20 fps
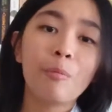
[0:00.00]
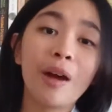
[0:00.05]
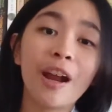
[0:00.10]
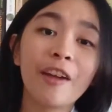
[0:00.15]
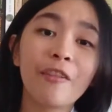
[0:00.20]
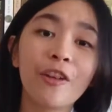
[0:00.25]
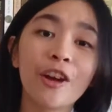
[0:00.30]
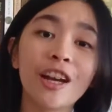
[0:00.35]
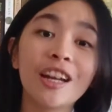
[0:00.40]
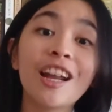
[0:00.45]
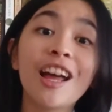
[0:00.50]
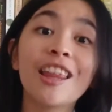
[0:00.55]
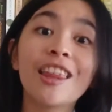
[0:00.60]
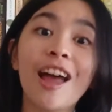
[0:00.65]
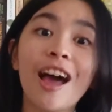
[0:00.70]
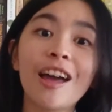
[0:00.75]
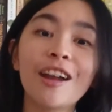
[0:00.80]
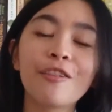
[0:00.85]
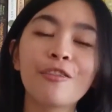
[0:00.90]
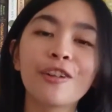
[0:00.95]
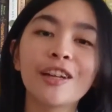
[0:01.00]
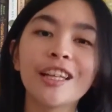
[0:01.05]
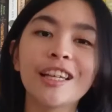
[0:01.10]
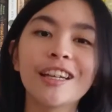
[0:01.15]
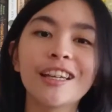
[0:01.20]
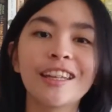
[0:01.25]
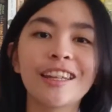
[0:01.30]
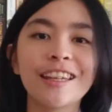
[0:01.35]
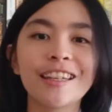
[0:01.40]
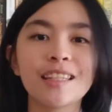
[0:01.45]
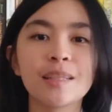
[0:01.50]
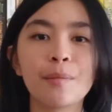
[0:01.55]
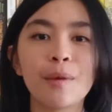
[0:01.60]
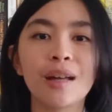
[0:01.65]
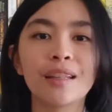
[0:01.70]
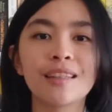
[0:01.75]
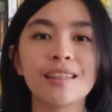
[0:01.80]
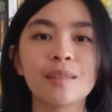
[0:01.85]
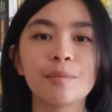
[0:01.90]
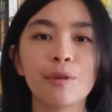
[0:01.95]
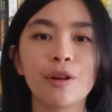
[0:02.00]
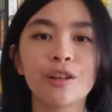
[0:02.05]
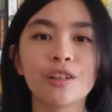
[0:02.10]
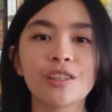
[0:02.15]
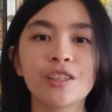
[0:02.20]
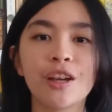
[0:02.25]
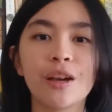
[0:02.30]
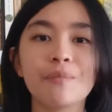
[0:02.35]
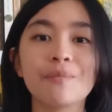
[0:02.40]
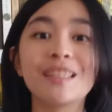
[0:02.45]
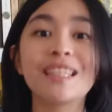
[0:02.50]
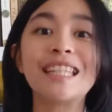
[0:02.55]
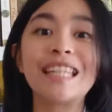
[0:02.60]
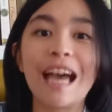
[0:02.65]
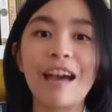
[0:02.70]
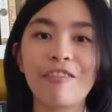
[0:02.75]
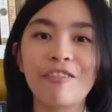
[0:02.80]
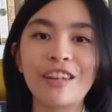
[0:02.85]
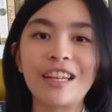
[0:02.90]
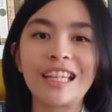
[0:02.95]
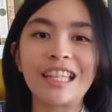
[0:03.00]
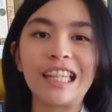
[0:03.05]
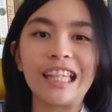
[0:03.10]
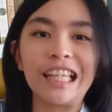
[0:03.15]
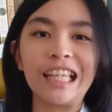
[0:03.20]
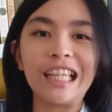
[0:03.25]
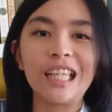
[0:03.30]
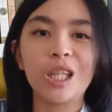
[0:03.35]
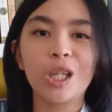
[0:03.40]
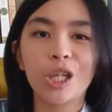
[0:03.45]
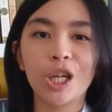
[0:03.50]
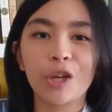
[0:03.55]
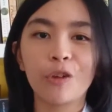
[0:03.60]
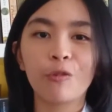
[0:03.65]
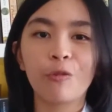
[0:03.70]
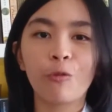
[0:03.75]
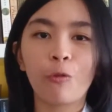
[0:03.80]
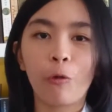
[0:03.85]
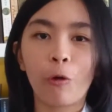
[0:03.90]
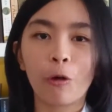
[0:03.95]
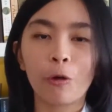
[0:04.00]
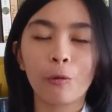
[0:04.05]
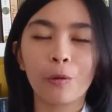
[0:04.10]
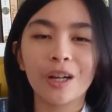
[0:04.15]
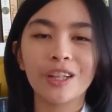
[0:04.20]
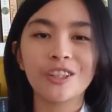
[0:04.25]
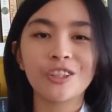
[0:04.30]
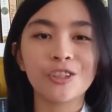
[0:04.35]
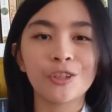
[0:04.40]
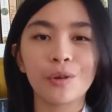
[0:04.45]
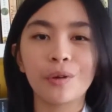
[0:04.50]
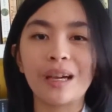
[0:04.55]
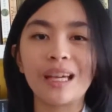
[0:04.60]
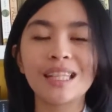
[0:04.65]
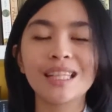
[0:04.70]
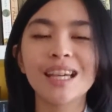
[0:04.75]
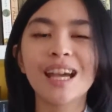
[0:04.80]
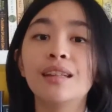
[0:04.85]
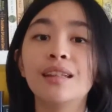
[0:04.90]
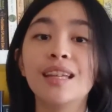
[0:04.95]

But I've heard a lot of really good things about this book, so I'm definitely looking forward to it.